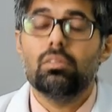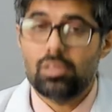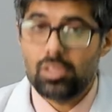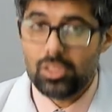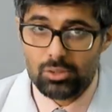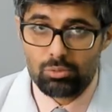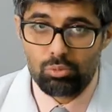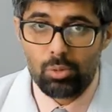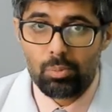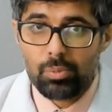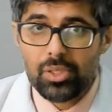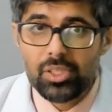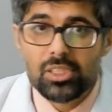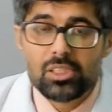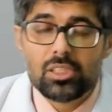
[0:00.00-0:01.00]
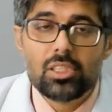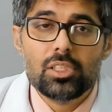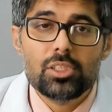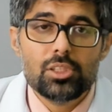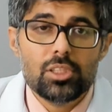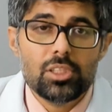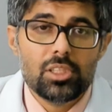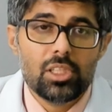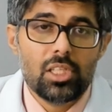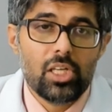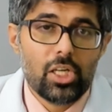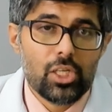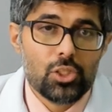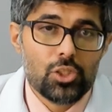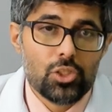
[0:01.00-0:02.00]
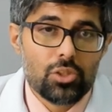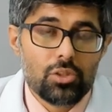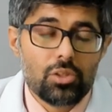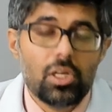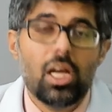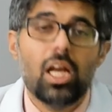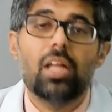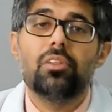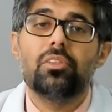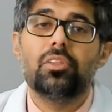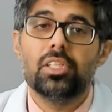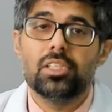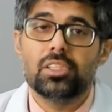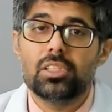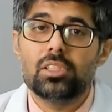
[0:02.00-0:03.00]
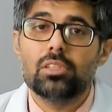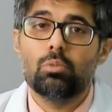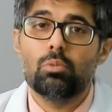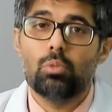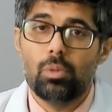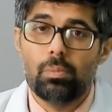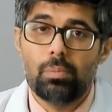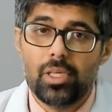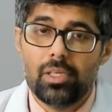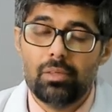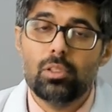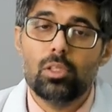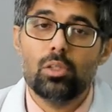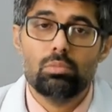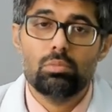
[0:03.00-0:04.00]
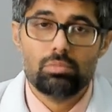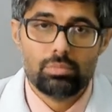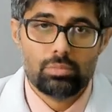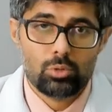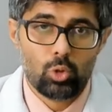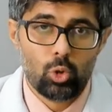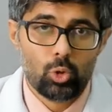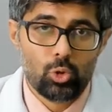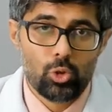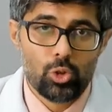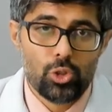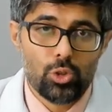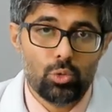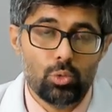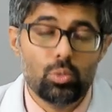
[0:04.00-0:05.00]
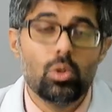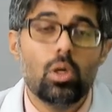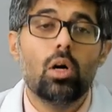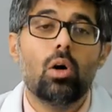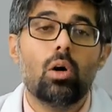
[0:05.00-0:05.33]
This will be discussed in the lecture, and this will be taught to you